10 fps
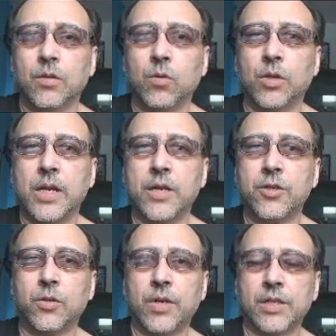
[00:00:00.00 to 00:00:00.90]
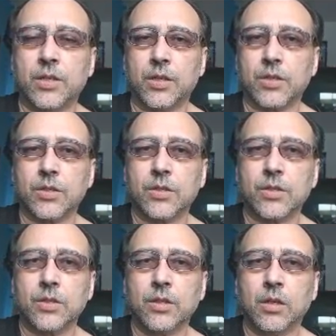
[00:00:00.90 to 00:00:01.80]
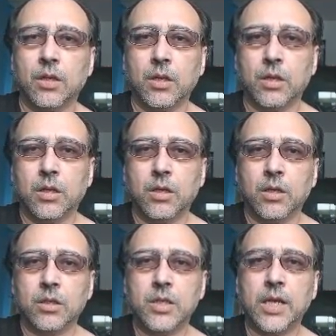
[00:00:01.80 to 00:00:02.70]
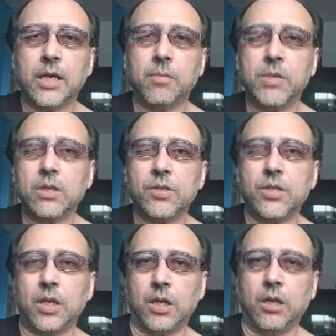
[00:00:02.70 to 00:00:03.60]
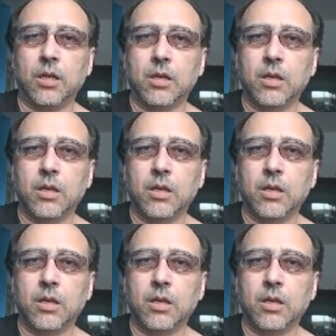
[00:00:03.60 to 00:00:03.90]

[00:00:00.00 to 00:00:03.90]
or natural resonance. Take a middle C